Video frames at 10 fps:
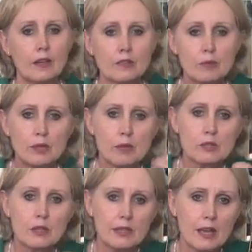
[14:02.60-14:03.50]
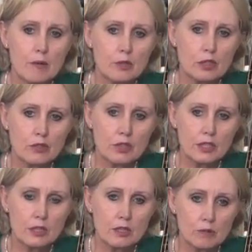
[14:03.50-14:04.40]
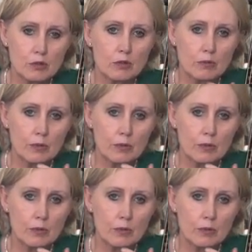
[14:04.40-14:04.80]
So what I was doing there was just trying to do them strong,